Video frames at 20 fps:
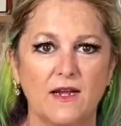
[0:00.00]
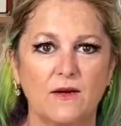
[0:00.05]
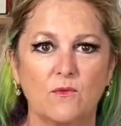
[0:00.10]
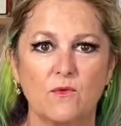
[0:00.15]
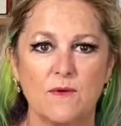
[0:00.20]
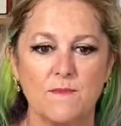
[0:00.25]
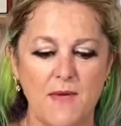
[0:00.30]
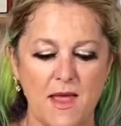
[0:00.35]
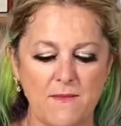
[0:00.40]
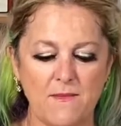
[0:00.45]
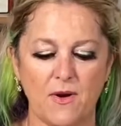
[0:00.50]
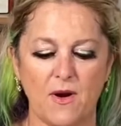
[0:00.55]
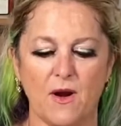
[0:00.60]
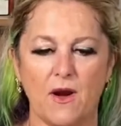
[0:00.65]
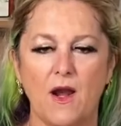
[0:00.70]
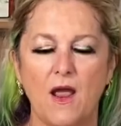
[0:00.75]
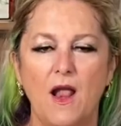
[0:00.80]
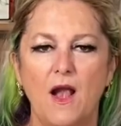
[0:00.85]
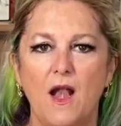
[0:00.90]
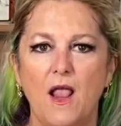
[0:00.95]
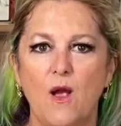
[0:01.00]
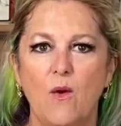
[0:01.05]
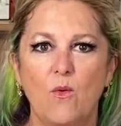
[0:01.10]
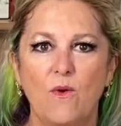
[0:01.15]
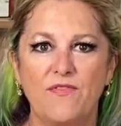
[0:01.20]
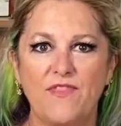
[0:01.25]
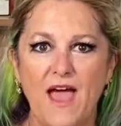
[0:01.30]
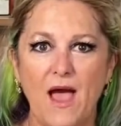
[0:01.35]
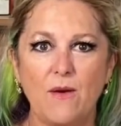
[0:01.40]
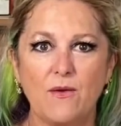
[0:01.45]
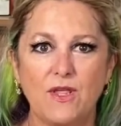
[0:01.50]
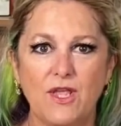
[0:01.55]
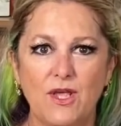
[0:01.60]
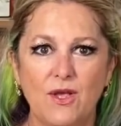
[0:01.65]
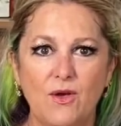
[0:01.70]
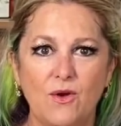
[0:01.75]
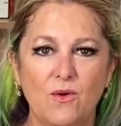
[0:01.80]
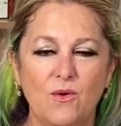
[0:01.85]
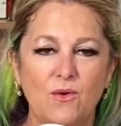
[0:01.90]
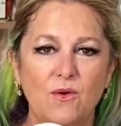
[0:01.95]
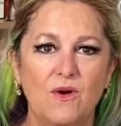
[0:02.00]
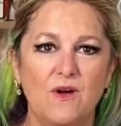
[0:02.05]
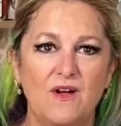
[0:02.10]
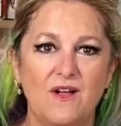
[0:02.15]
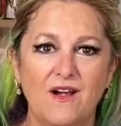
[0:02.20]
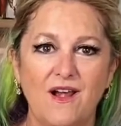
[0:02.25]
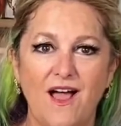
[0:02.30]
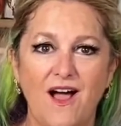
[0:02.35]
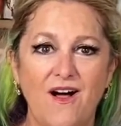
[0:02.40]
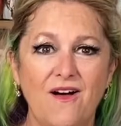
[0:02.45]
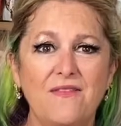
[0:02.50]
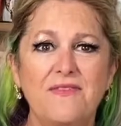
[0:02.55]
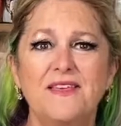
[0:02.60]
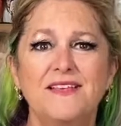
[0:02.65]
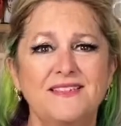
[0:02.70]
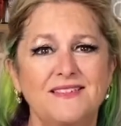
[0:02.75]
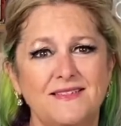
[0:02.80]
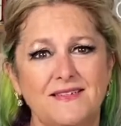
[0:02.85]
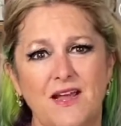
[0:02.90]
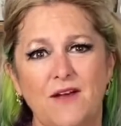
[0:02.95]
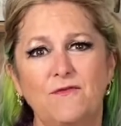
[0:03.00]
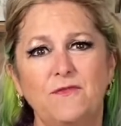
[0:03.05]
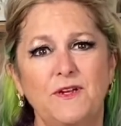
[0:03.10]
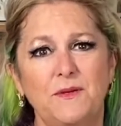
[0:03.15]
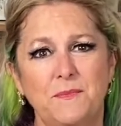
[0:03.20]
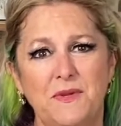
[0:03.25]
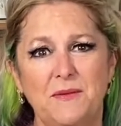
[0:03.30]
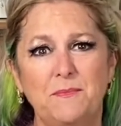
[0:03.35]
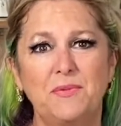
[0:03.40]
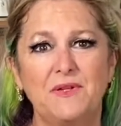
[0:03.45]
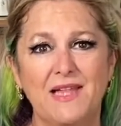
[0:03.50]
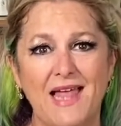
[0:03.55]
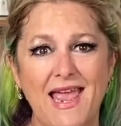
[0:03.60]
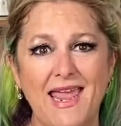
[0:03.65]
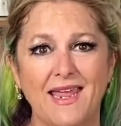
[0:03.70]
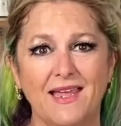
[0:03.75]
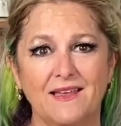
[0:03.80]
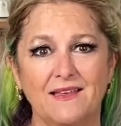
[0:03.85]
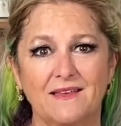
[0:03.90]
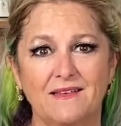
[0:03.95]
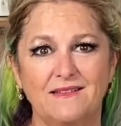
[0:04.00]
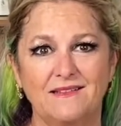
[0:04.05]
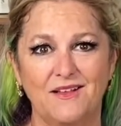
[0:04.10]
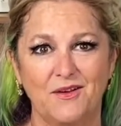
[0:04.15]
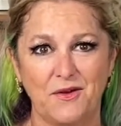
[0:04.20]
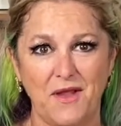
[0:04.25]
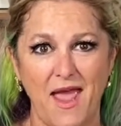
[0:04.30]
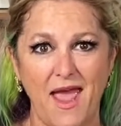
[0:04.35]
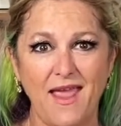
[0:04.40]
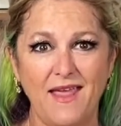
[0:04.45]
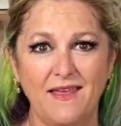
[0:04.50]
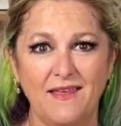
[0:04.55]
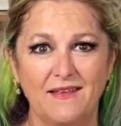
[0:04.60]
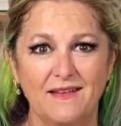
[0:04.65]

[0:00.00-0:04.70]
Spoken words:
Remember, without you, all this stuff would be blank, okay?